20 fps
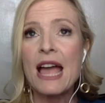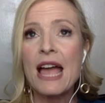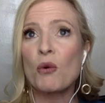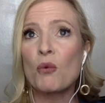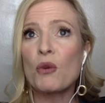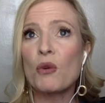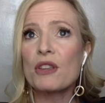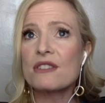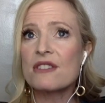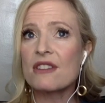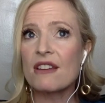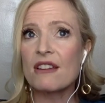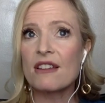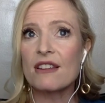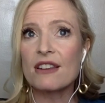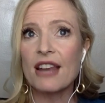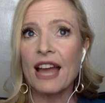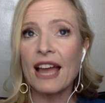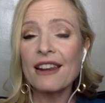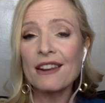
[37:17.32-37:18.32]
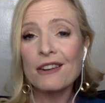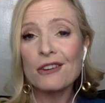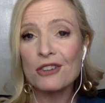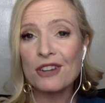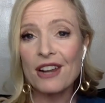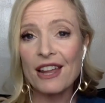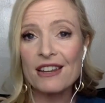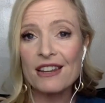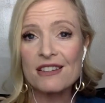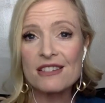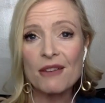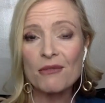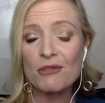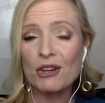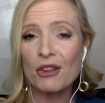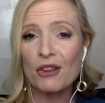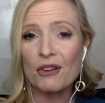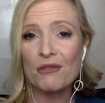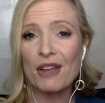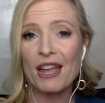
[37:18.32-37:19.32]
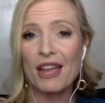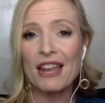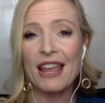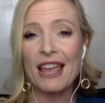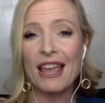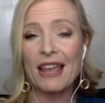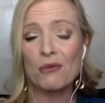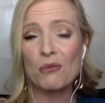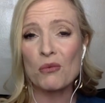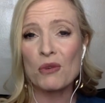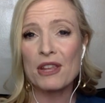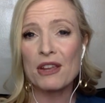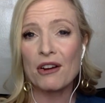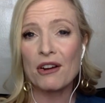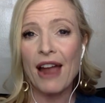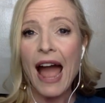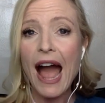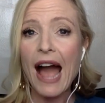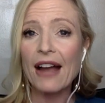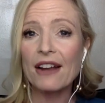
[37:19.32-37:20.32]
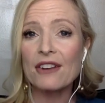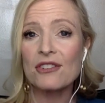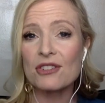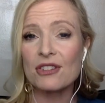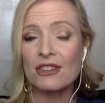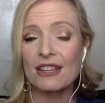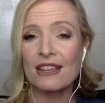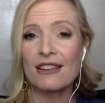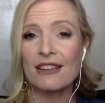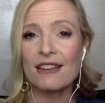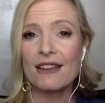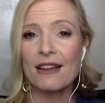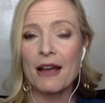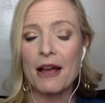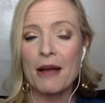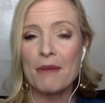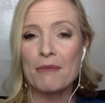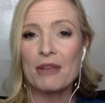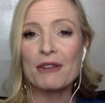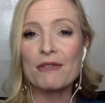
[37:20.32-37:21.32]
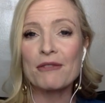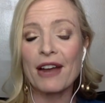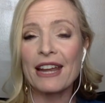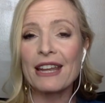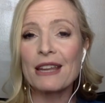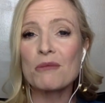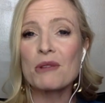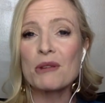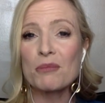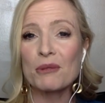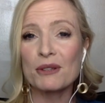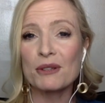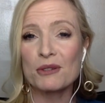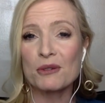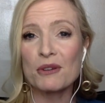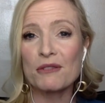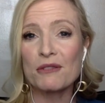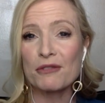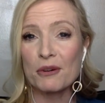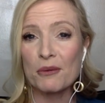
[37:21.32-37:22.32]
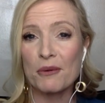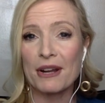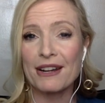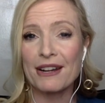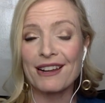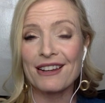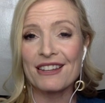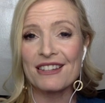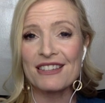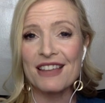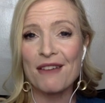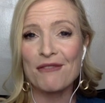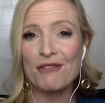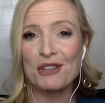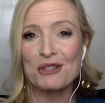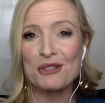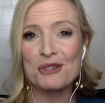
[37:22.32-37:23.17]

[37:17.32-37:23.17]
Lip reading: It's a $997 event, and we are actually inviting people to it for $197.